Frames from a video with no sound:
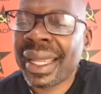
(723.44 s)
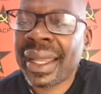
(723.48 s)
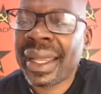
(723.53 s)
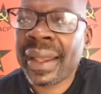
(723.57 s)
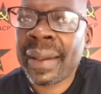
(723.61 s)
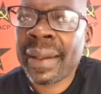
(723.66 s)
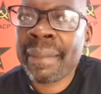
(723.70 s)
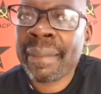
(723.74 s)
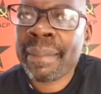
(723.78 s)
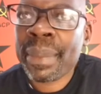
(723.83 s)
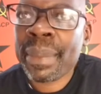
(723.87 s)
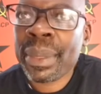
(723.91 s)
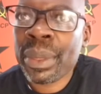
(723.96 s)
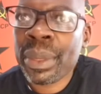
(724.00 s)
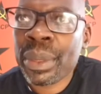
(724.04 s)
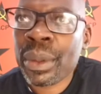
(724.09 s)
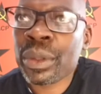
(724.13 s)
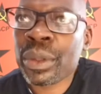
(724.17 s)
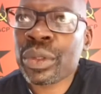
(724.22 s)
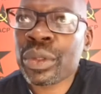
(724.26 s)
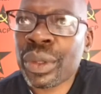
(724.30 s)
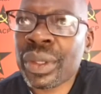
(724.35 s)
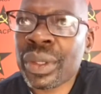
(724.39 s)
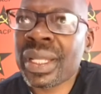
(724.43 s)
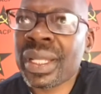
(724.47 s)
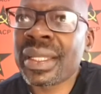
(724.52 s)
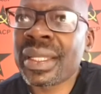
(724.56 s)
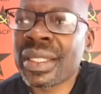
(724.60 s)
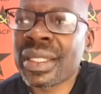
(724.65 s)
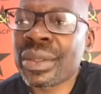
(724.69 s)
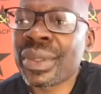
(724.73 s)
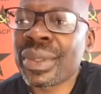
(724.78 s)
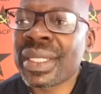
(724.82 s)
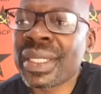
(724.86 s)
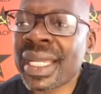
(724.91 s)
Not only
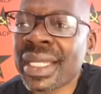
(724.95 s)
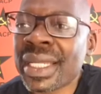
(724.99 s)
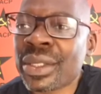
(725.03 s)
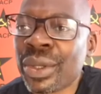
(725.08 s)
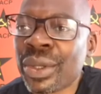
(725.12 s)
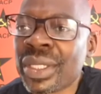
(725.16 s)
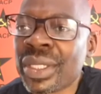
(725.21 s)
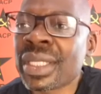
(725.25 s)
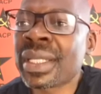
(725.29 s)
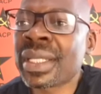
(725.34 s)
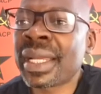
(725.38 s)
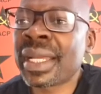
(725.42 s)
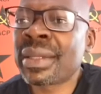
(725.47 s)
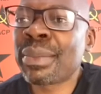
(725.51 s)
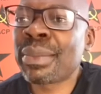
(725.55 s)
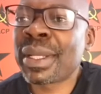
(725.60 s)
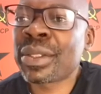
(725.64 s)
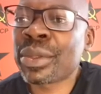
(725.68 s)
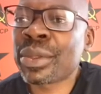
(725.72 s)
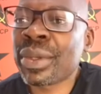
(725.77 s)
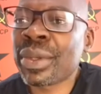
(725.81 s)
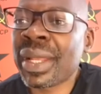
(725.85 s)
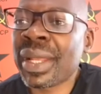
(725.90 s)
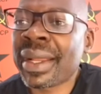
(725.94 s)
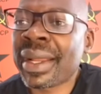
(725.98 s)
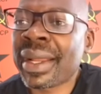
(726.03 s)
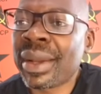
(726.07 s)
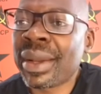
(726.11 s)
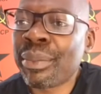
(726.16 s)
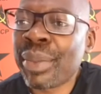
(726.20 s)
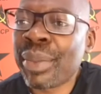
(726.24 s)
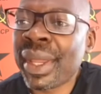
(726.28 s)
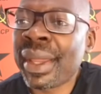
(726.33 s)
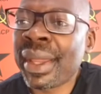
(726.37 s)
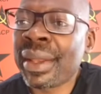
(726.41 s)
did we just launch that particular
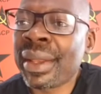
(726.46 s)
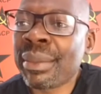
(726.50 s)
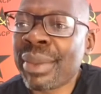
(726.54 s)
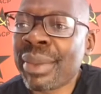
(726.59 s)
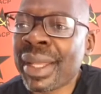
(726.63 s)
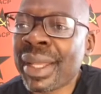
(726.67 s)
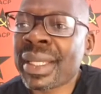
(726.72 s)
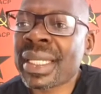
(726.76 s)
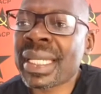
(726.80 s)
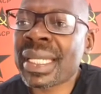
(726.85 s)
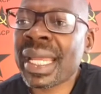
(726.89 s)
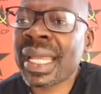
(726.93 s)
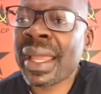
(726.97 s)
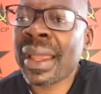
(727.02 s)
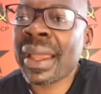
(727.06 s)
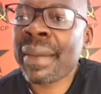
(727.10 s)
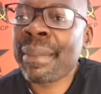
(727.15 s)
campaign, but